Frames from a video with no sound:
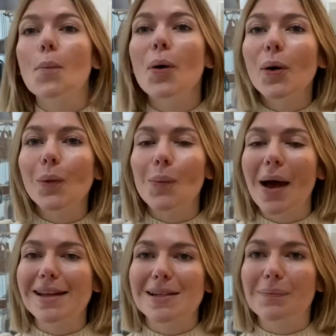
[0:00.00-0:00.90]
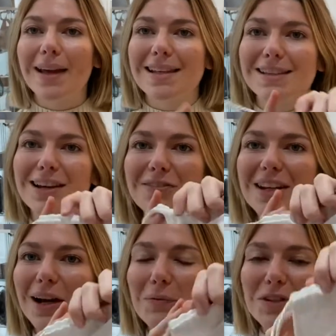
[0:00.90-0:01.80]
put all the packaging back inside of it
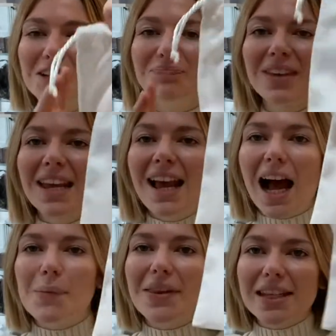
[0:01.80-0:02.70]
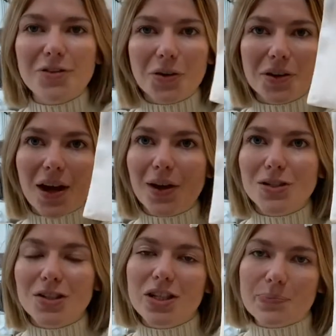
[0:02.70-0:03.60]
now I'm done. Um, and then you've got the
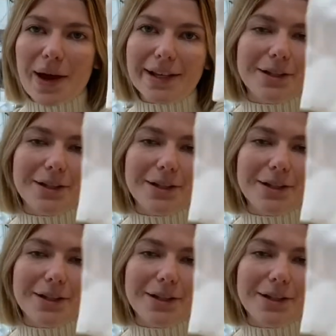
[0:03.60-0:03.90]
Coach dust bag.